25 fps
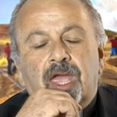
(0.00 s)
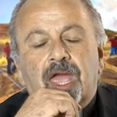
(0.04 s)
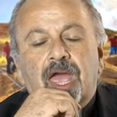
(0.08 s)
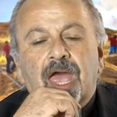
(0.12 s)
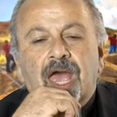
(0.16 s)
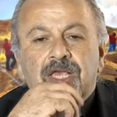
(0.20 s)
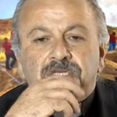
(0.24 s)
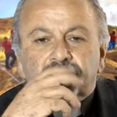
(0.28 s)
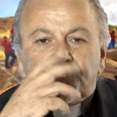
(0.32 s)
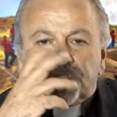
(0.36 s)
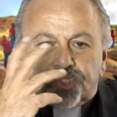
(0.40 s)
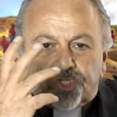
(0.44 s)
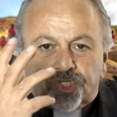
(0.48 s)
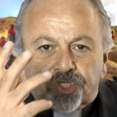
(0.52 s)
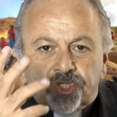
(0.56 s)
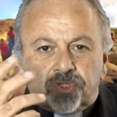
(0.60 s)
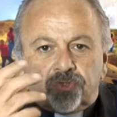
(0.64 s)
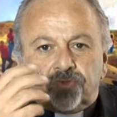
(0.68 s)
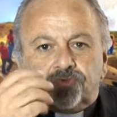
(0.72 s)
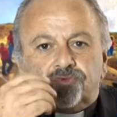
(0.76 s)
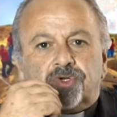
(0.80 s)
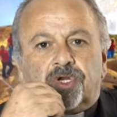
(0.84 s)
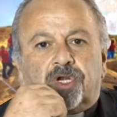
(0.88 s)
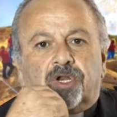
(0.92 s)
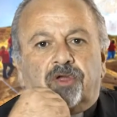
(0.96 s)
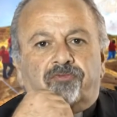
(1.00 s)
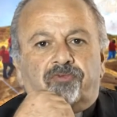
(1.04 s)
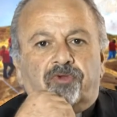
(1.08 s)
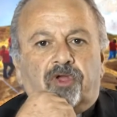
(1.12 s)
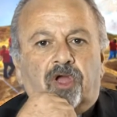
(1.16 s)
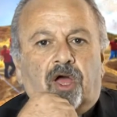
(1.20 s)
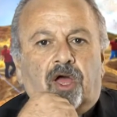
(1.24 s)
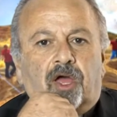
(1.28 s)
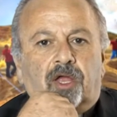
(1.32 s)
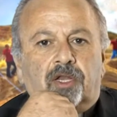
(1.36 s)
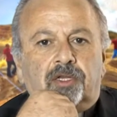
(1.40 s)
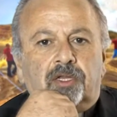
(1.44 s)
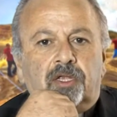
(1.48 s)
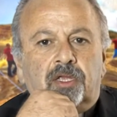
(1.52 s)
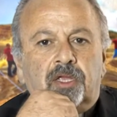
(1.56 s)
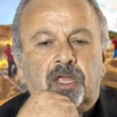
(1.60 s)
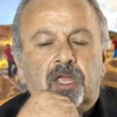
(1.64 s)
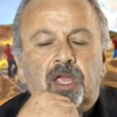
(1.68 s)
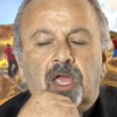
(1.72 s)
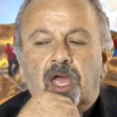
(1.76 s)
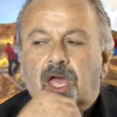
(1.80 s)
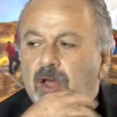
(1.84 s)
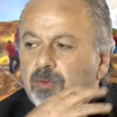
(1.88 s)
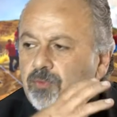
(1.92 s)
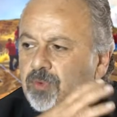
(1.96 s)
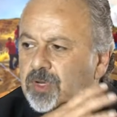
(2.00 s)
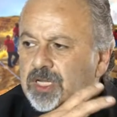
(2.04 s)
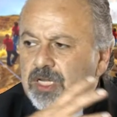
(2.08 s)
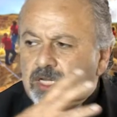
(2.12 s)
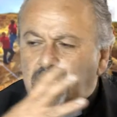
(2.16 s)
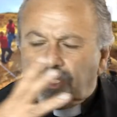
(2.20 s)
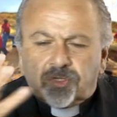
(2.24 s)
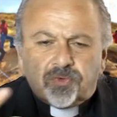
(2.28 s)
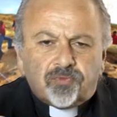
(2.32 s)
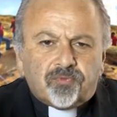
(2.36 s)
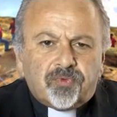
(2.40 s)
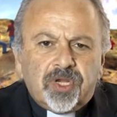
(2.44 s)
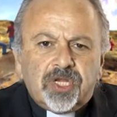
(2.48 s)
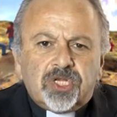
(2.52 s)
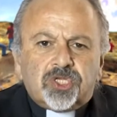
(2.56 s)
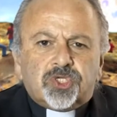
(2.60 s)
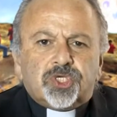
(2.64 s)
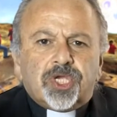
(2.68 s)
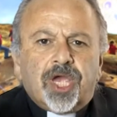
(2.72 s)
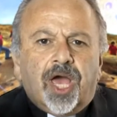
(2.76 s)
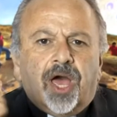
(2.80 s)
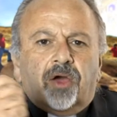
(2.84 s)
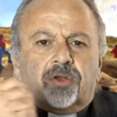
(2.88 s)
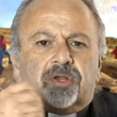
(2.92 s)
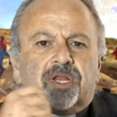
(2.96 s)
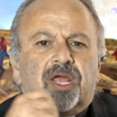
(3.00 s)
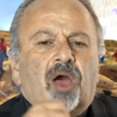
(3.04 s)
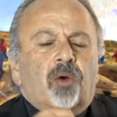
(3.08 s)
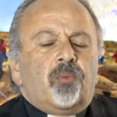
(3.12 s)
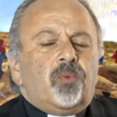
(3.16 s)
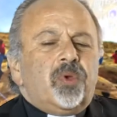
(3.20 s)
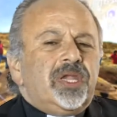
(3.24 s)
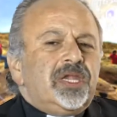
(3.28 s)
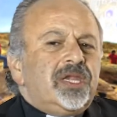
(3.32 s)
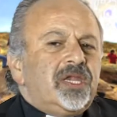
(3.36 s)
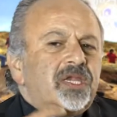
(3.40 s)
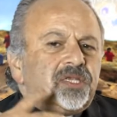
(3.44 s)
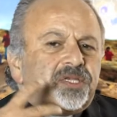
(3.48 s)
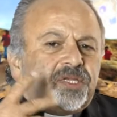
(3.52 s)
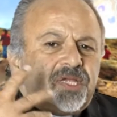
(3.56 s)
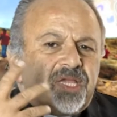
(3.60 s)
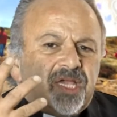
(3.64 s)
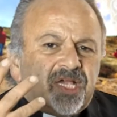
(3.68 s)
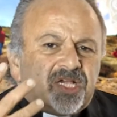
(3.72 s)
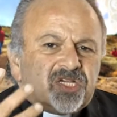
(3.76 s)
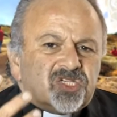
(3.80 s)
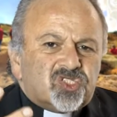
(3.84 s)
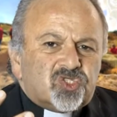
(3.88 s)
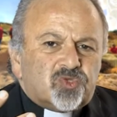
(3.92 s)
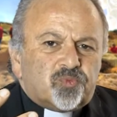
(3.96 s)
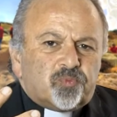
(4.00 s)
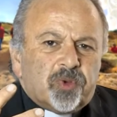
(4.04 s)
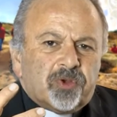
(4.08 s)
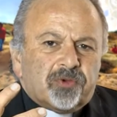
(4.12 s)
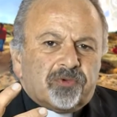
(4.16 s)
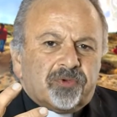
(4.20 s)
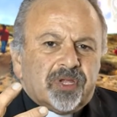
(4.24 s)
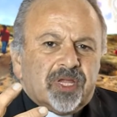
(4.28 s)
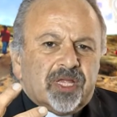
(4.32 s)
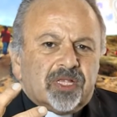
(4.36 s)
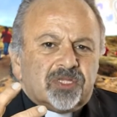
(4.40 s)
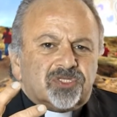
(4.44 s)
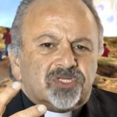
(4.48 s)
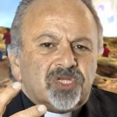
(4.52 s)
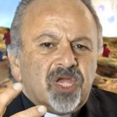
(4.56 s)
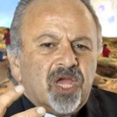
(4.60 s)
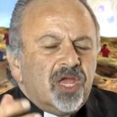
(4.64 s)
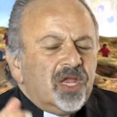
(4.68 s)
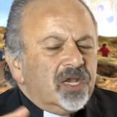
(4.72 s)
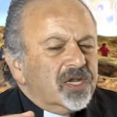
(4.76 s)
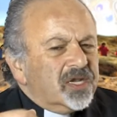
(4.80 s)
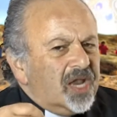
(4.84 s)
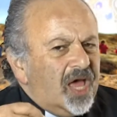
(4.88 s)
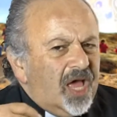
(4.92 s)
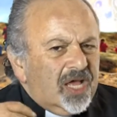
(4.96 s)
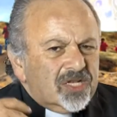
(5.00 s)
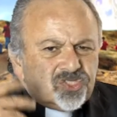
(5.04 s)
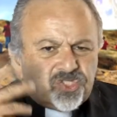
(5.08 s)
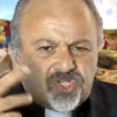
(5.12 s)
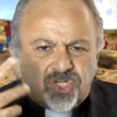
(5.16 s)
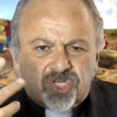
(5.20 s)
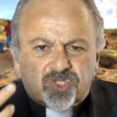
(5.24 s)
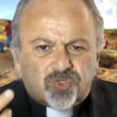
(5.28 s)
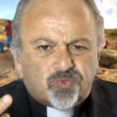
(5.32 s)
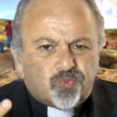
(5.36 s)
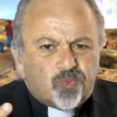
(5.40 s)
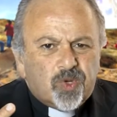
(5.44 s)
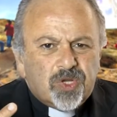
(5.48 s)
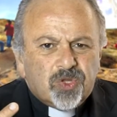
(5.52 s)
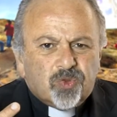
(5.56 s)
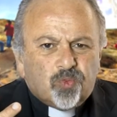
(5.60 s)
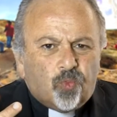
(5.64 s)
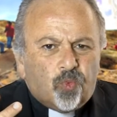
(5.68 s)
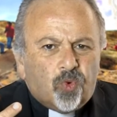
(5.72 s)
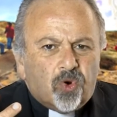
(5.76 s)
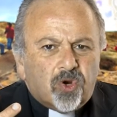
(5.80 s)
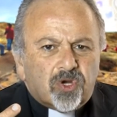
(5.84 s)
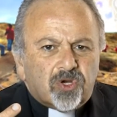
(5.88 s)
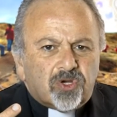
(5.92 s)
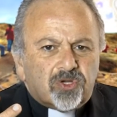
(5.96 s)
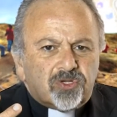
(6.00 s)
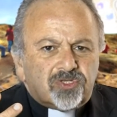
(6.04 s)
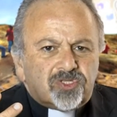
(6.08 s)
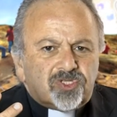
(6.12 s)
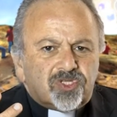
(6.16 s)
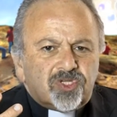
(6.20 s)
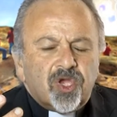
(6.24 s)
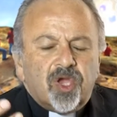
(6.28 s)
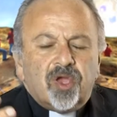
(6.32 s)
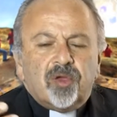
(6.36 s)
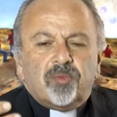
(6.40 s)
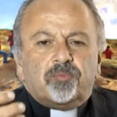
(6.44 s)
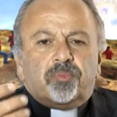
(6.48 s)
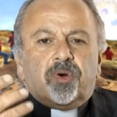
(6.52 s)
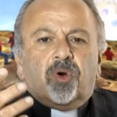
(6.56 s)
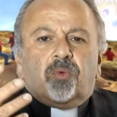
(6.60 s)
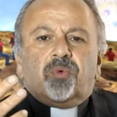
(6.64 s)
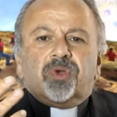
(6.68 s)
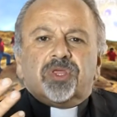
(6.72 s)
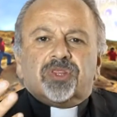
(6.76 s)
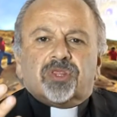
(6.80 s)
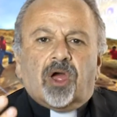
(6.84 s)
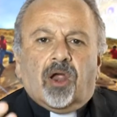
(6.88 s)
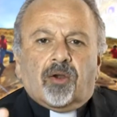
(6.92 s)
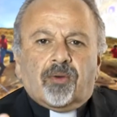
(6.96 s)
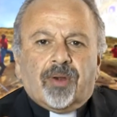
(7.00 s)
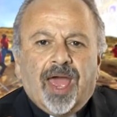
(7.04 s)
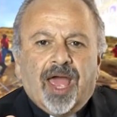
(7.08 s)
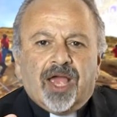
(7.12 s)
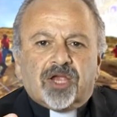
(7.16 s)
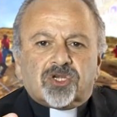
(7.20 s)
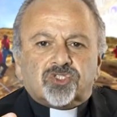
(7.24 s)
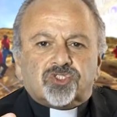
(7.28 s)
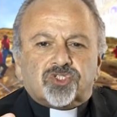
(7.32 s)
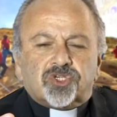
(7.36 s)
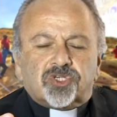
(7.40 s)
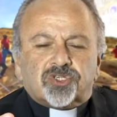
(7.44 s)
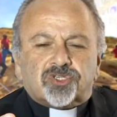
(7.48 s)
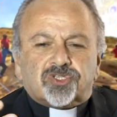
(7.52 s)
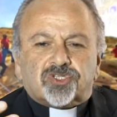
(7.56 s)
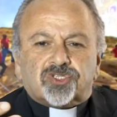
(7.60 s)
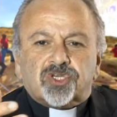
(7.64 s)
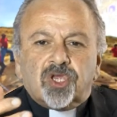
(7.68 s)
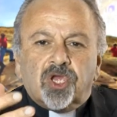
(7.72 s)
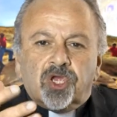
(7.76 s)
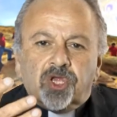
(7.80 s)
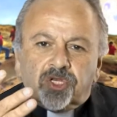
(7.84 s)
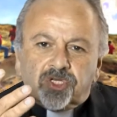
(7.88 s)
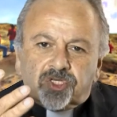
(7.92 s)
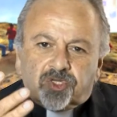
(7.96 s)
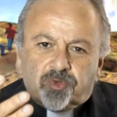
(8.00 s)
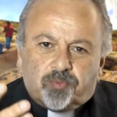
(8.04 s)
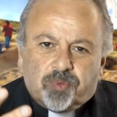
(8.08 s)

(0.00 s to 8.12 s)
As children of God, how we need to reach out, how we need to experience, not just with words, but with our actions, to